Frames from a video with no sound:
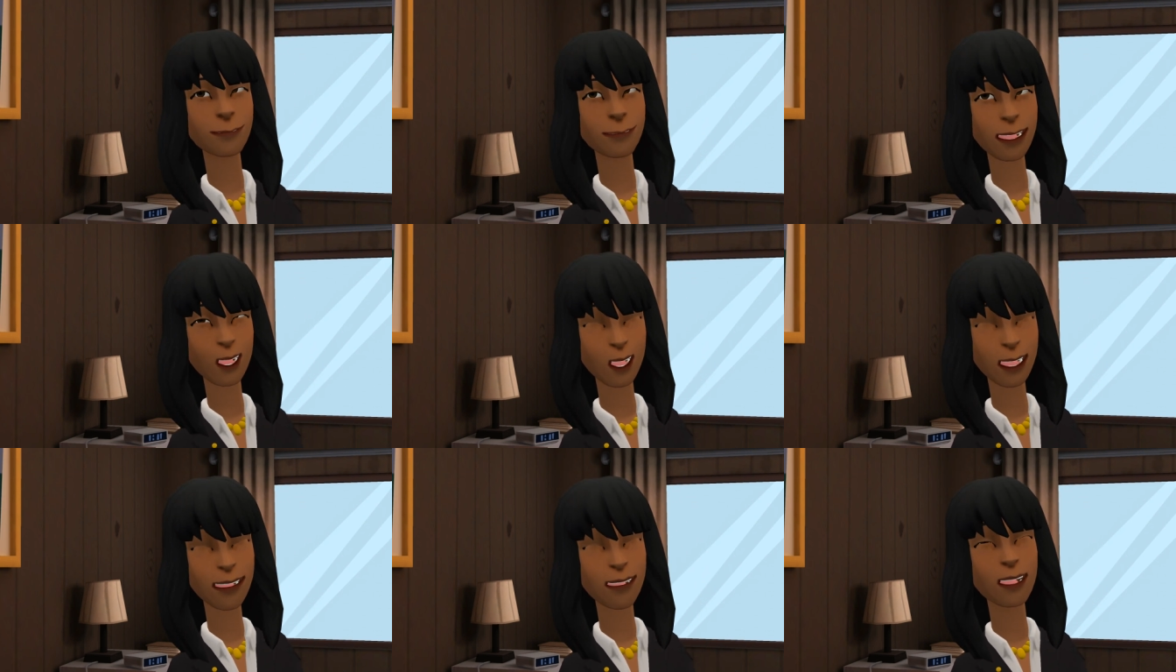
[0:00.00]

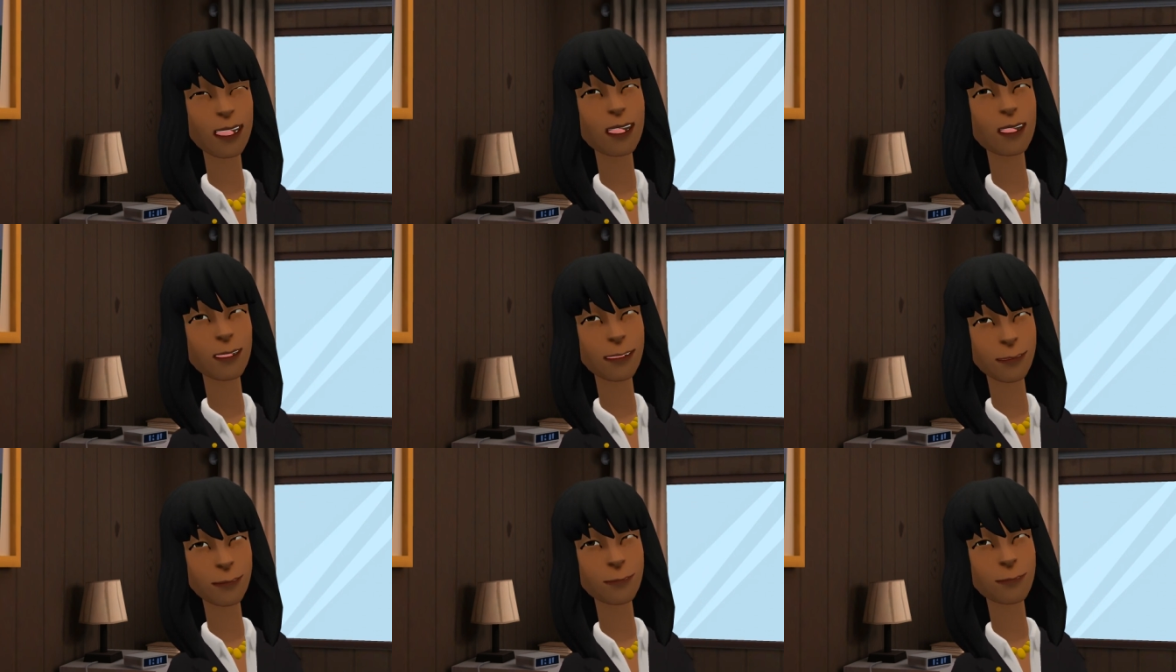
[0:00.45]

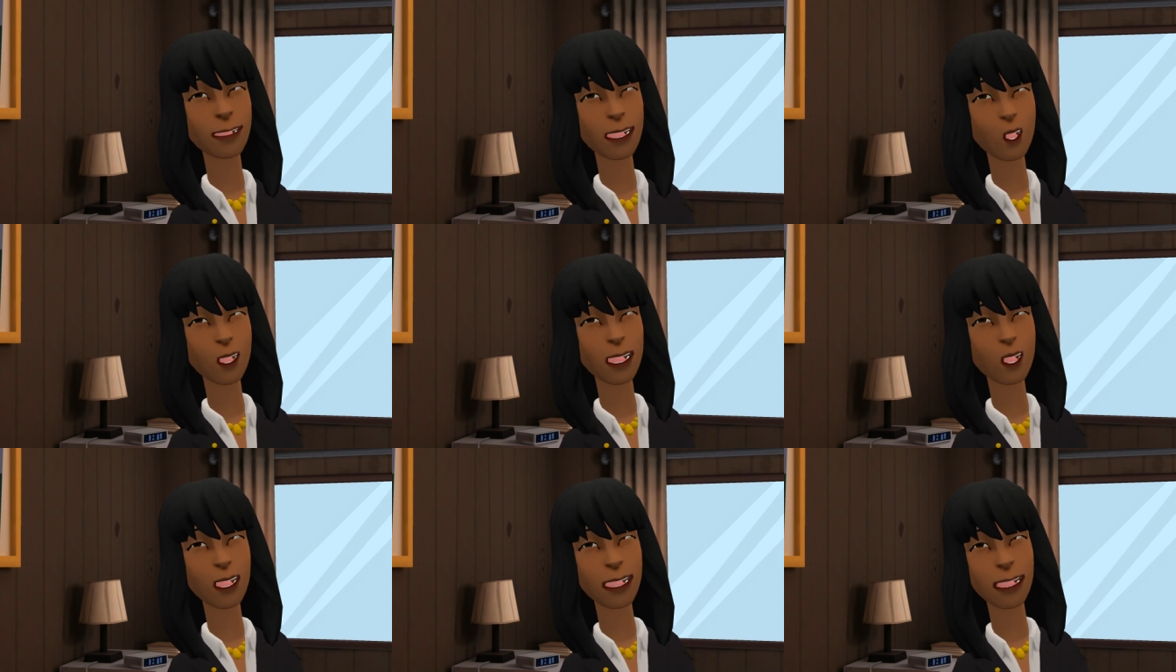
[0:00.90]
Universe,
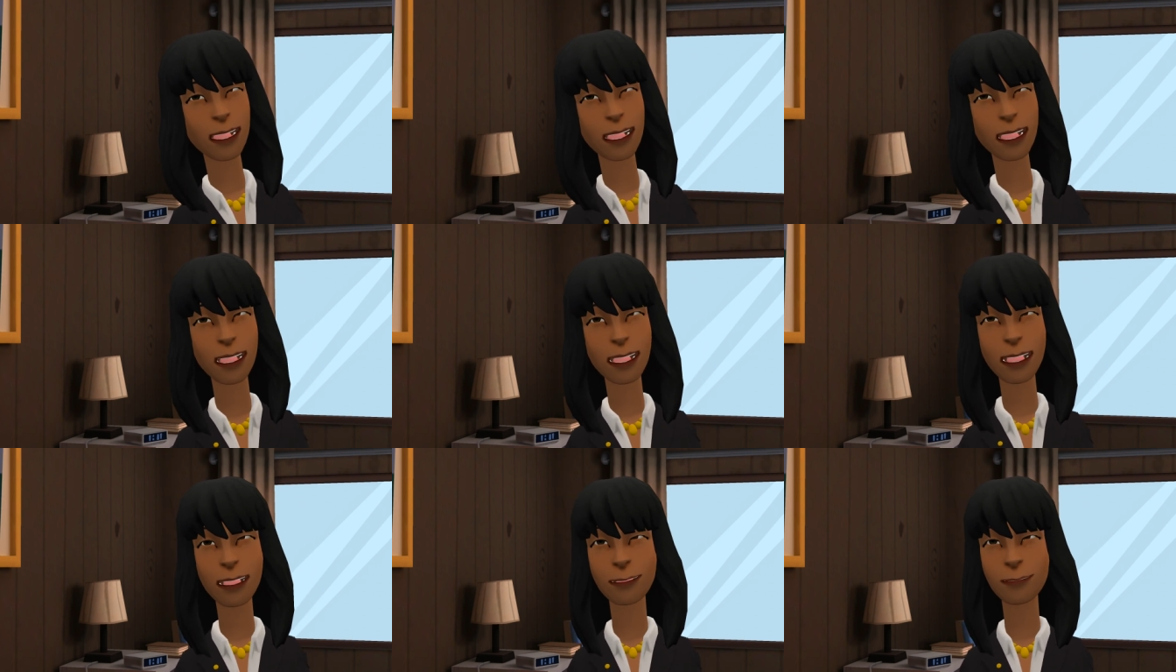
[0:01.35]
are you
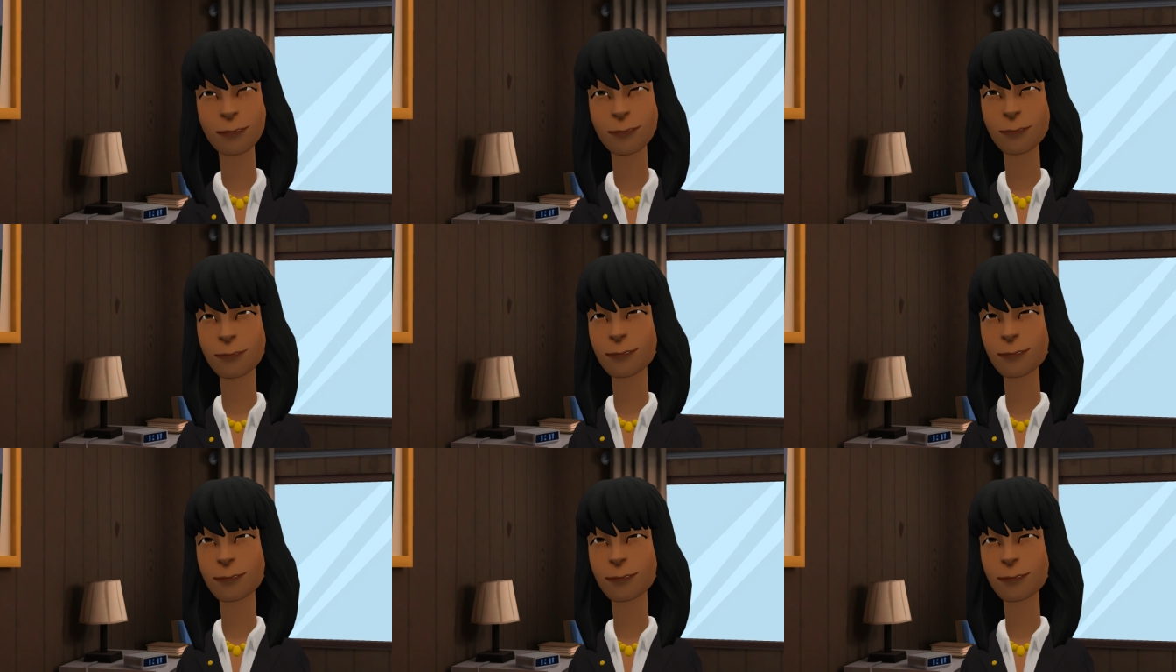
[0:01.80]
listening?